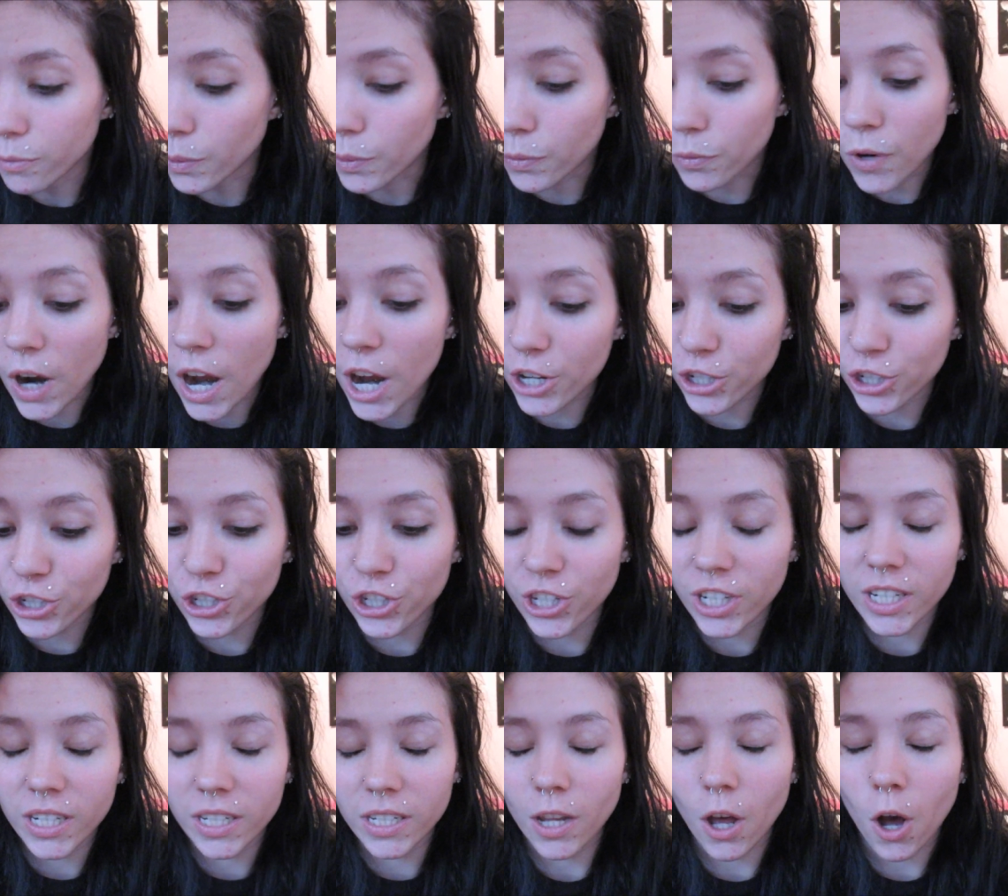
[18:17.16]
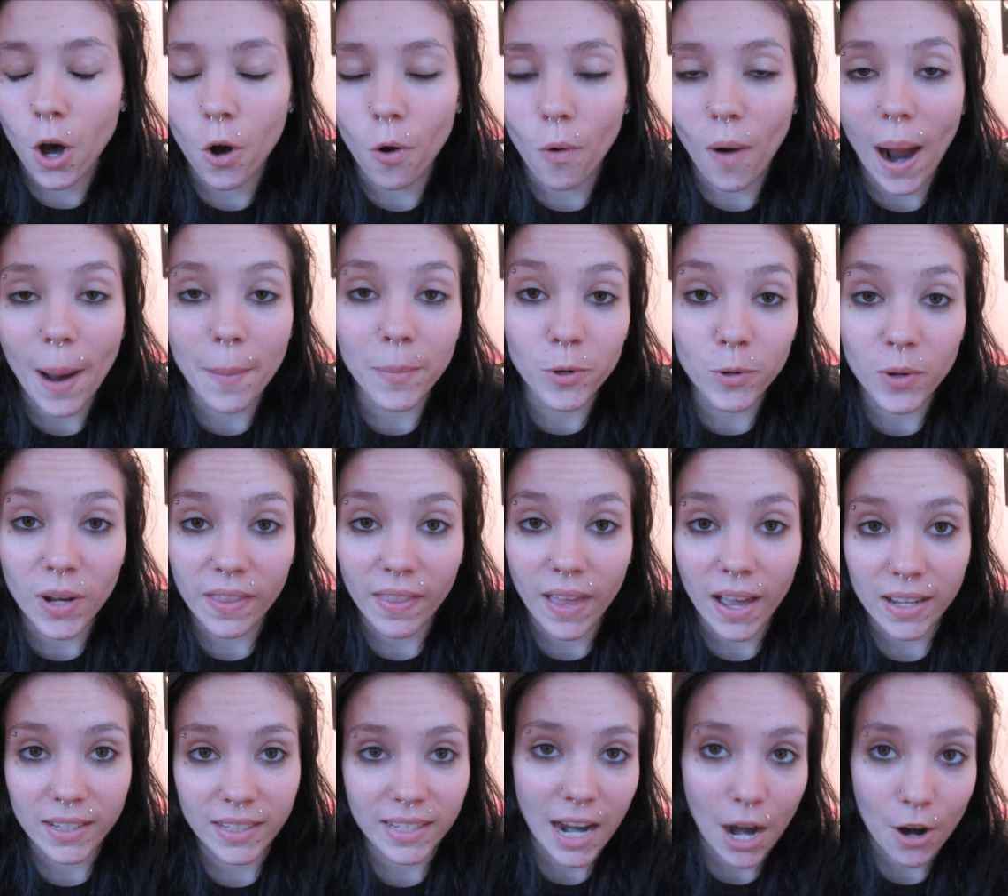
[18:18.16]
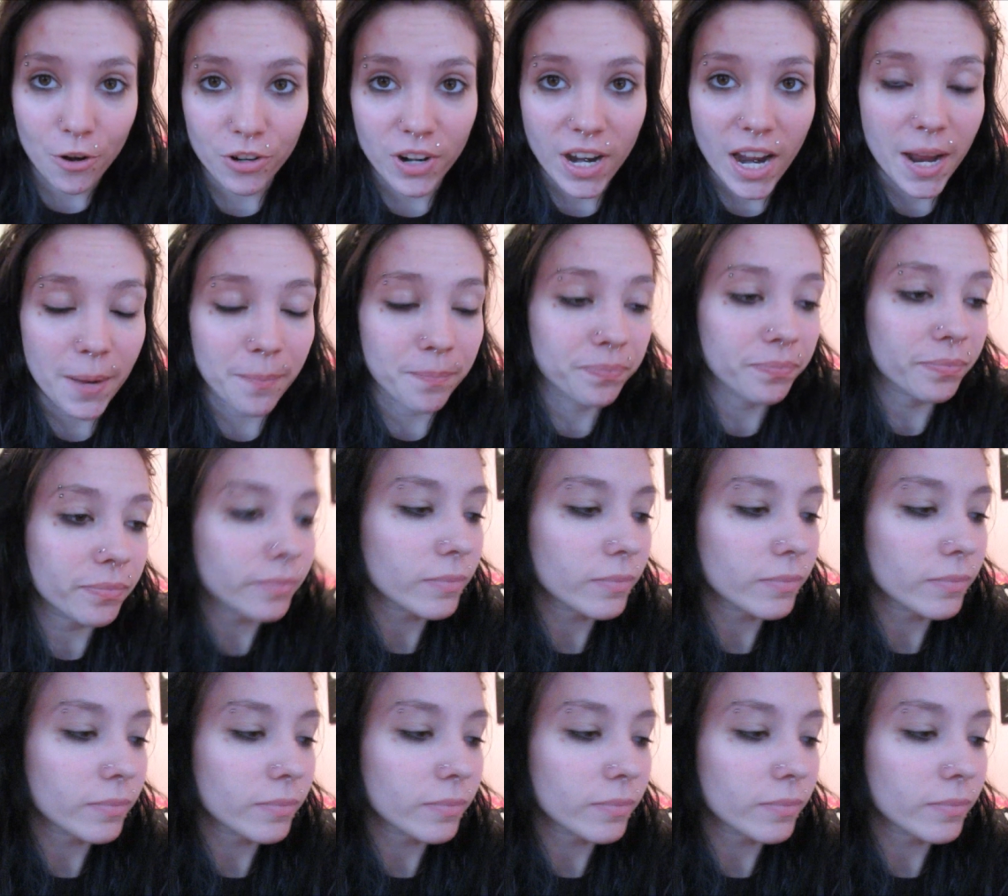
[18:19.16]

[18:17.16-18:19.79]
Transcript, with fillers: refreshed. So I'm doing that Saturday.